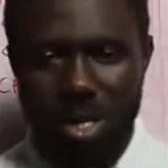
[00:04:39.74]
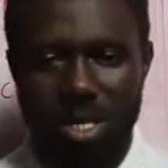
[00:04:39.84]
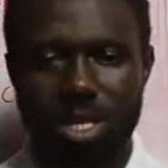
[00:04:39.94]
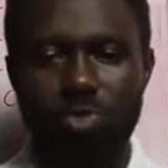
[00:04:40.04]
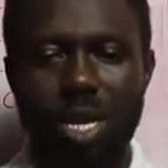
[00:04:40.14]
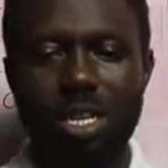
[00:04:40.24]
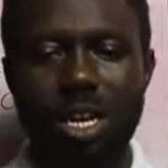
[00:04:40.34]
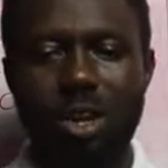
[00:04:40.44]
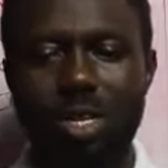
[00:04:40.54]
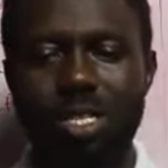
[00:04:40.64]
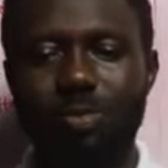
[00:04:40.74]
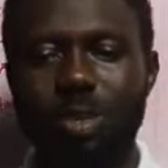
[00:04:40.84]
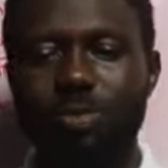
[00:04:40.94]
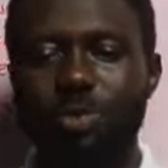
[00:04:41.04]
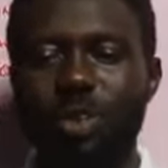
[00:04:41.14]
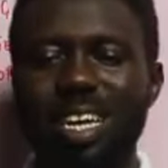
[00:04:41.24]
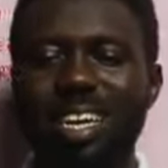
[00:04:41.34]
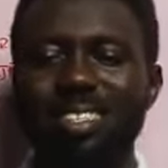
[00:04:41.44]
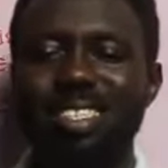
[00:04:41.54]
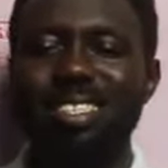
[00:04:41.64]
These rights are collectively referred
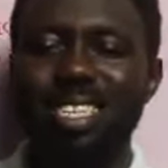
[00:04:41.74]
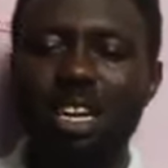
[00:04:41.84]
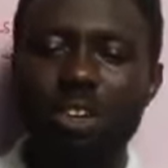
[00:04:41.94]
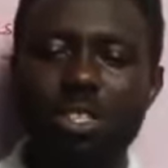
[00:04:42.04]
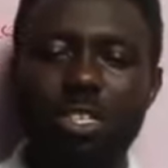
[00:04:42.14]
as the second